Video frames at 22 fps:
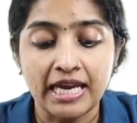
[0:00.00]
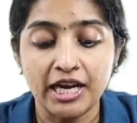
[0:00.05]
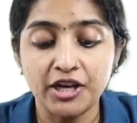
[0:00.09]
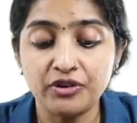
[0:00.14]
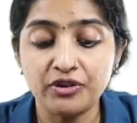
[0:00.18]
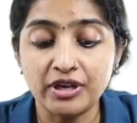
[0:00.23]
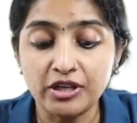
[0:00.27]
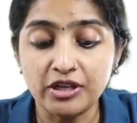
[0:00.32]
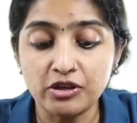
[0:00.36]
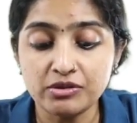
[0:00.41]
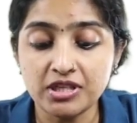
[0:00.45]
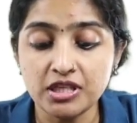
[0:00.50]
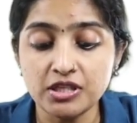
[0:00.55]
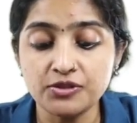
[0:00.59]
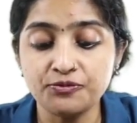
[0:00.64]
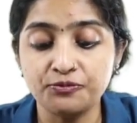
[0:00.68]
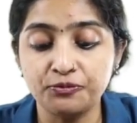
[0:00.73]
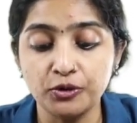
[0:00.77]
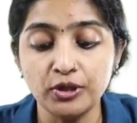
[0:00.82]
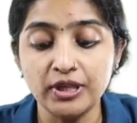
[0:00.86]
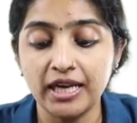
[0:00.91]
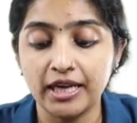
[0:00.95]
It
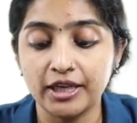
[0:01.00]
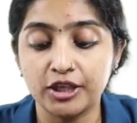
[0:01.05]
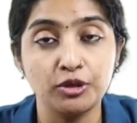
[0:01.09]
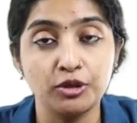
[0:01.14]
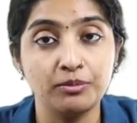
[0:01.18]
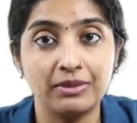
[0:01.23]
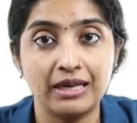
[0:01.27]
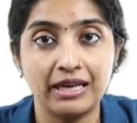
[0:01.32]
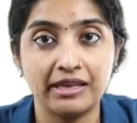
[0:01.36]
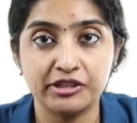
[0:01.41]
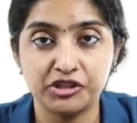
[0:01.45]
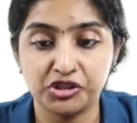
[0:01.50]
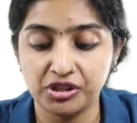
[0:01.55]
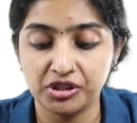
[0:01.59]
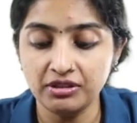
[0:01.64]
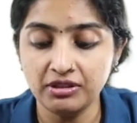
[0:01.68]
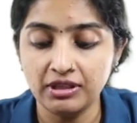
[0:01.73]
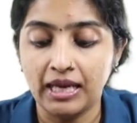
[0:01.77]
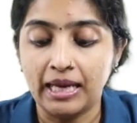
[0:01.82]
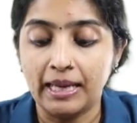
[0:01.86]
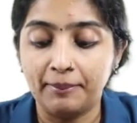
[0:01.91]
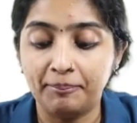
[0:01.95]
reduces food
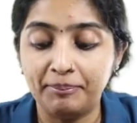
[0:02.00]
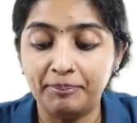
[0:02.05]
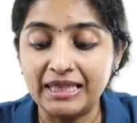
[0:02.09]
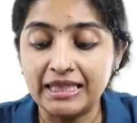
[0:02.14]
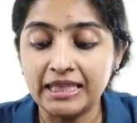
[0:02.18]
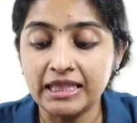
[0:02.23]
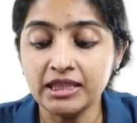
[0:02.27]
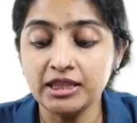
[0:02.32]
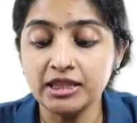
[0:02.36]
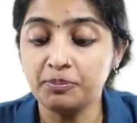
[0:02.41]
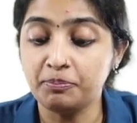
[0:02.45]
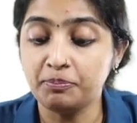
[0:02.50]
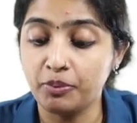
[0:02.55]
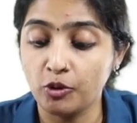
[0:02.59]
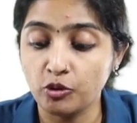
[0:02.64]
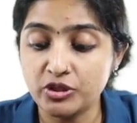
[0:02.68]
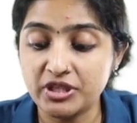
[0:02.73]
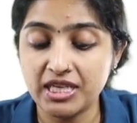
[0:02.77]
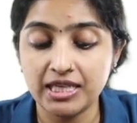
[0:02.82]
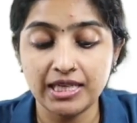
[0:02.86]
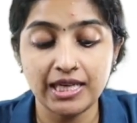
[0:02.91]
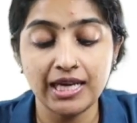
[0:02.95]
accumulation beneath the
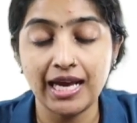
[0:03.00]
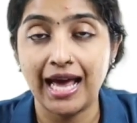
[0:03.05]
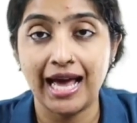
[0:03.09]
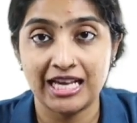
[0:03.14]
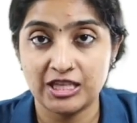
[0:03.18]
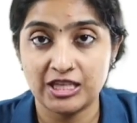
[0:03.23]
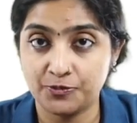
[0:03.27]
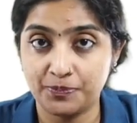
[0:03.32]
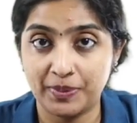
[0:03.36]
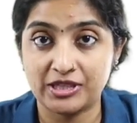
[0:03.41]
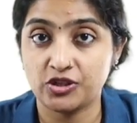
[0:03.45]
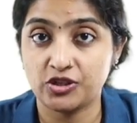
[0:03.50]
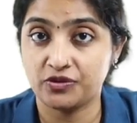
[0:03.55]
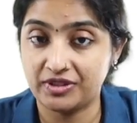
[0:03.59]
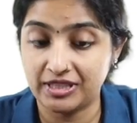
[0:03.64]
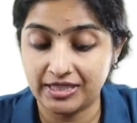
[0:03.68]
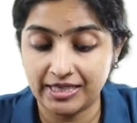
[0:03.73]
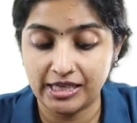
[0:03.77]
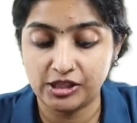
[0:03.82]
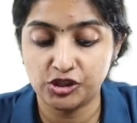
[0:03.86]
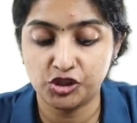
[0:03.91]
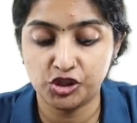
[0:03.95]
posterior aspect of
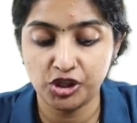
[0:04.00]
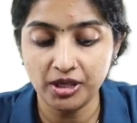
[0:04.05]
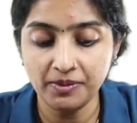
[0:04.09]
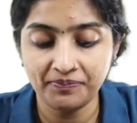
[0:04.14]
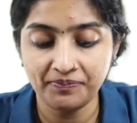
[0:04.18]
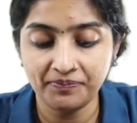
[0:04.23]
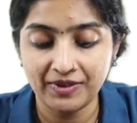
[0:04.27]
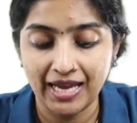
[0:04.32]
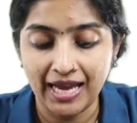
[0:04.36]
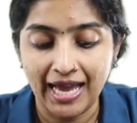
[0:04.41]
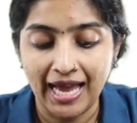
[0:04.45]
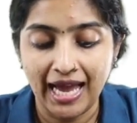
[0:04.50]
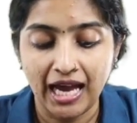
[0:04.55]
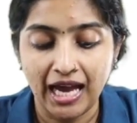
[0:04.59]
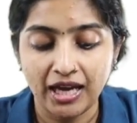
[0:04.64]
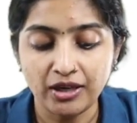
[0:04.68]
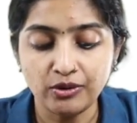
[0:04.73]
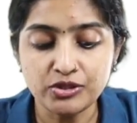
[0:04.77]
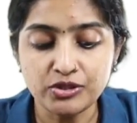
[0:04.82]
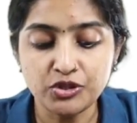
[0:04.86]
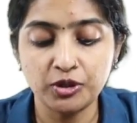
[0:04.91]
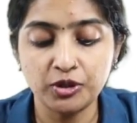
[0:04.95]
the denture.
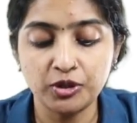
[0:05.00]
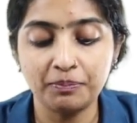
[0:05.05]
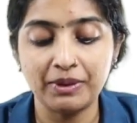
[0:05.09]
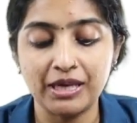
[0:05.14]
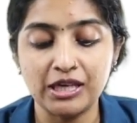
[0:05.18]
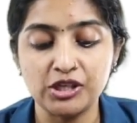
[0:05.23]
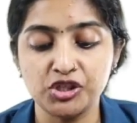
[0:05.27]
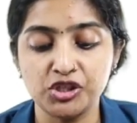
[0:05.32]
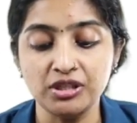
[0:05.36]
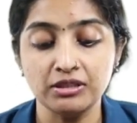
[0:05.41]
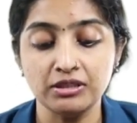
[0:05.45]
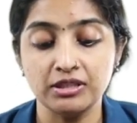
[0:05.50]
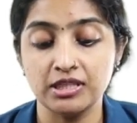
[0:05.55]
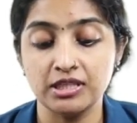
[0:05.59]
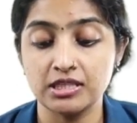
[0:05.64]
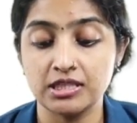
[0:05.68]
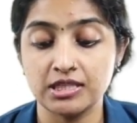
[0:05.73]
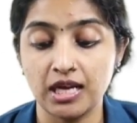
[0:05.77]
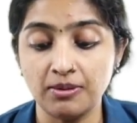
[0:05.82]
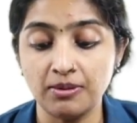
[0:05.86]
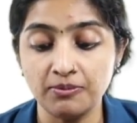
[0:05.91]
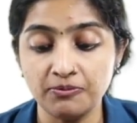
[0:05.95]
And also the patient
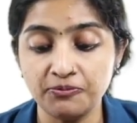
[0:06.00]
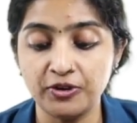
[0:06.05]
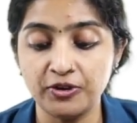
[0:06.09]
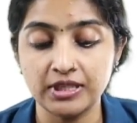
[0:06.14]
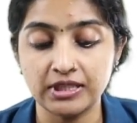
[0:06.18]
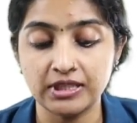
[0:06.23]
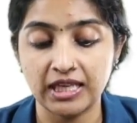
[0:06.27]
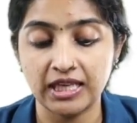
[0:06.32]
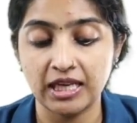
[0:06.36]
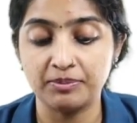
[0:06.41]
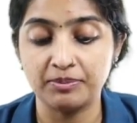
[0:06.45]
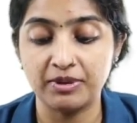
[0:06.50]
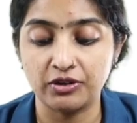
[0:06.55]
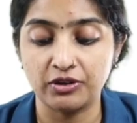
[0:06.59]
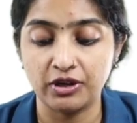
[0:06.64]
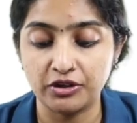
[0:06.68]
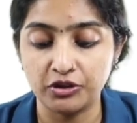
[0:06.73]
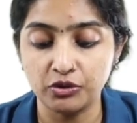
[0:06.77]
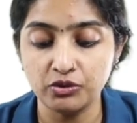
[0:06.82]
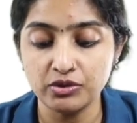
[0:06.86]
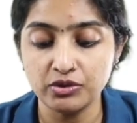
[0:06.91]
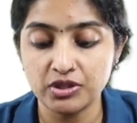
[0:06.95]
discomfort can be
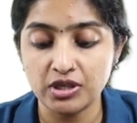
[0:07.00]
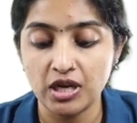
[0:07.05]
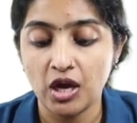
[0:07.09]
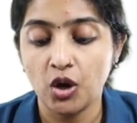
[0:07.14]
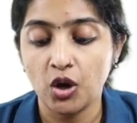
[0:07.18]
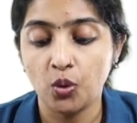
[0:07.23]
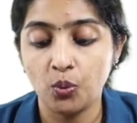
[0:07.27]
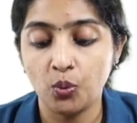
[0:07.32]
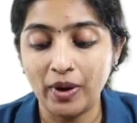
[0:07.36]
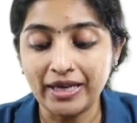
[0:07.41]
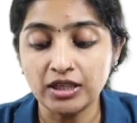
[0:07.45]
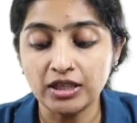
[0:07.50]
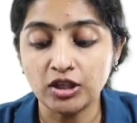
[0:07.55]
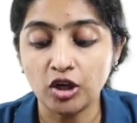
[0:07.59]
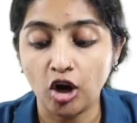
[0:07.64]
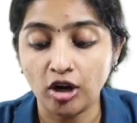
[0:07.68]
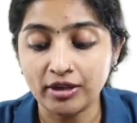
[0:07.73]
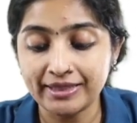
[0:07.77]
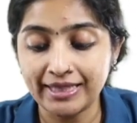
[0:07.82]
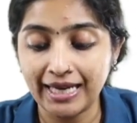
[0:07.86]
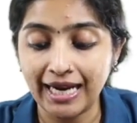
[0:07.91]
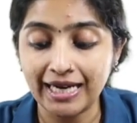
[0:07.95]
reduced when
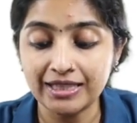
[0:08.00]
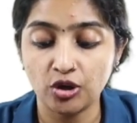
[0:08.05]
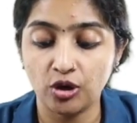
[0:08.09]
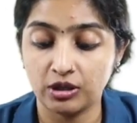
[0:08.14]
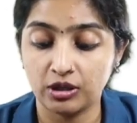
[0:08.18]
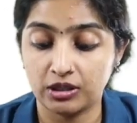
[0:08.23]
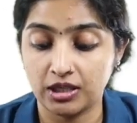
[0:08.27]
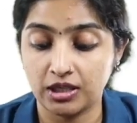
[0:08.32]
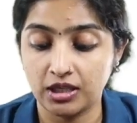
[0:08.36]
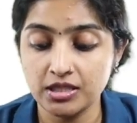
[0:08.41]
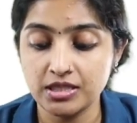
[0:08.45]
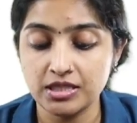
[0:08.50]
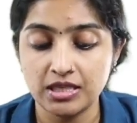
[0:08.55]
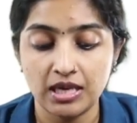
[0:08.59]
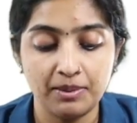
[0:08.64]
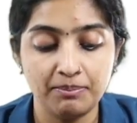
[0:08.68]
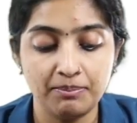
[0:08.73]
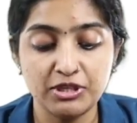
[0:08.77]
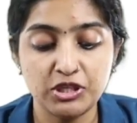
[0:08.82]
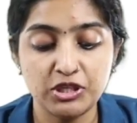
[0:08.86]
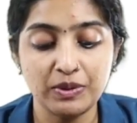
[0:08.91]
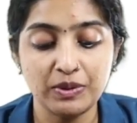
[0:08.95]
contact occurs
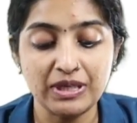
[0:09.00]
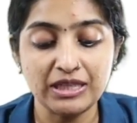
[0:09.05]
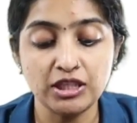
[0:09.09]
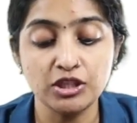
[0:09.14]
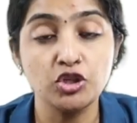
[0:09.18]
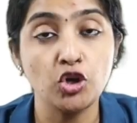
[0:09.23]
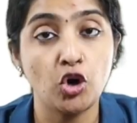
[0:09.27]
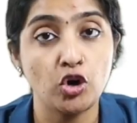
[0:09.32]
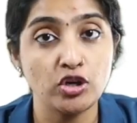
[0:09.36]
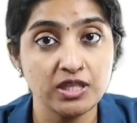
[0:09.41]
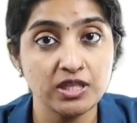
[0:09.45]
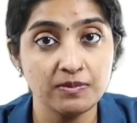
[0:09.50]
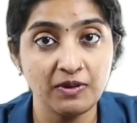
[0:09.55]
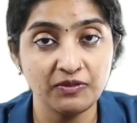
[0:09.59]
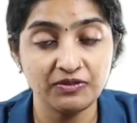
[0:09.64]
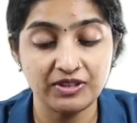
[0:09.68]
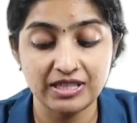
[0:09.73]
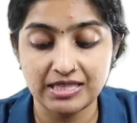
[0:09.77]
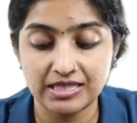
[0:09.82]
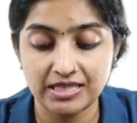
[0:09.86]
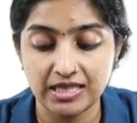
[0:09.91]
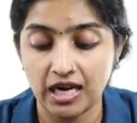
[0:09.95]
between the dorsum
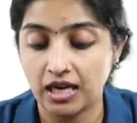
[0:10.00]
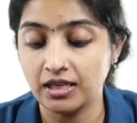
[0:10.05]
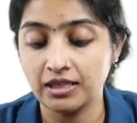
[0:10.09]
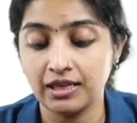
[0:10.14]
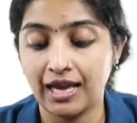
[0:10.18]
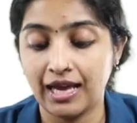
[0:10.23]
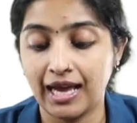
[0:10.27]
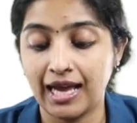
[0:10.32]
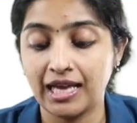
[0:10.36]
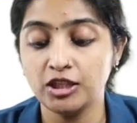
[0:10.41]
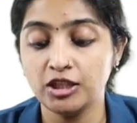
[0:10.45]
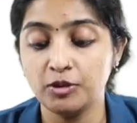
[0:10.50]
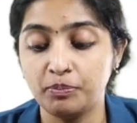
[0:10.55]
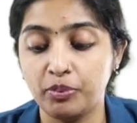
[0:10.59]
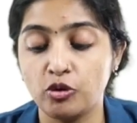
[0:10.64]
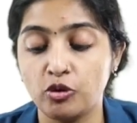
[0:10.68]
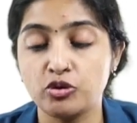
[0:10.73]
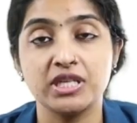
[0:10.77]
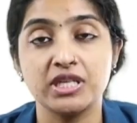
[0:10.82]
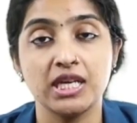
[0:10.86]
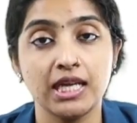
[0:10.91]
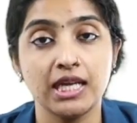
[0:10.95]
of the tongue and the
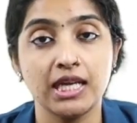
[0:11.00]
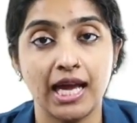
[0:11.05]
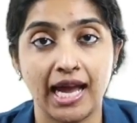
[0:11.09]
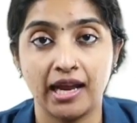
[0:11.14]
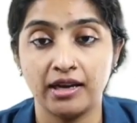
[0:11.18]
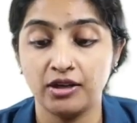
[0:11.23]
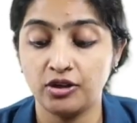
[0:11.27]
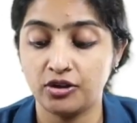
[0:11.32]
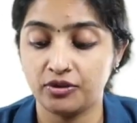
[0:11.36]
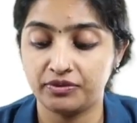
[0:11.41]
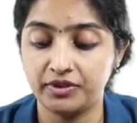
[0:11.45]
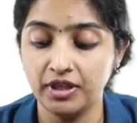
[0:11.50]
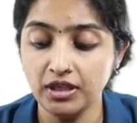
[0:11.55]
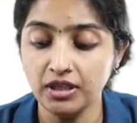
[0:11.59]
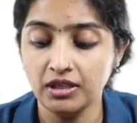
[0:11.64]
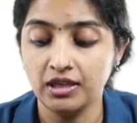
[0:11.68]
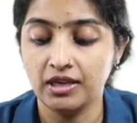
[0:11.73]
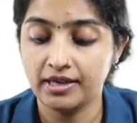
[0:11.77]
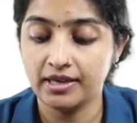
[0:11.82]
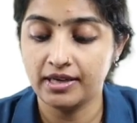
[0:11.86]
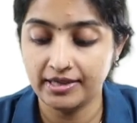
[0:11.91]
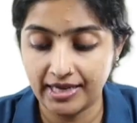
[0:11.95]
posterior end of
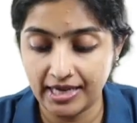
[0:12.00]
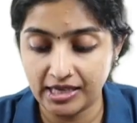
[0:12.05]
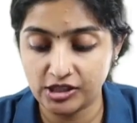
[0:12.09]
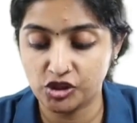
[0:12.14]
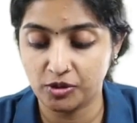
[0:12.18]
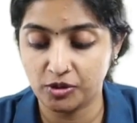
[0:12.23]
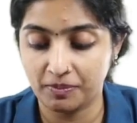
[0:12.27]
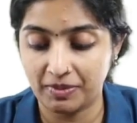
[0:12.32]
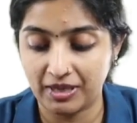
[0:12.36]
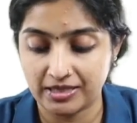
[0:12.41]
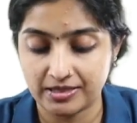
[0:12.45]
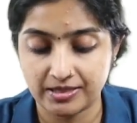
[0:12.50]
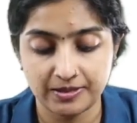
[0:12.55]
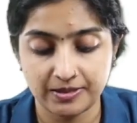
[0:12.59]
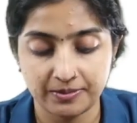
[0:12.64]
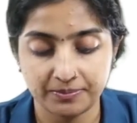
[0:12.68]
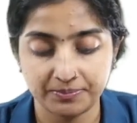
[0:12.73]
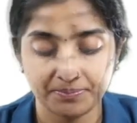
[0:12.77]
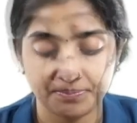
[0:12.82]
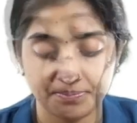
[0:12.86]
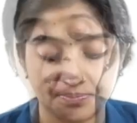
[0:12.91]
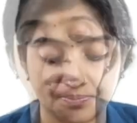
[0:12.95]
the denture
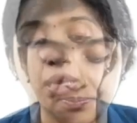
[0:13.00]
base.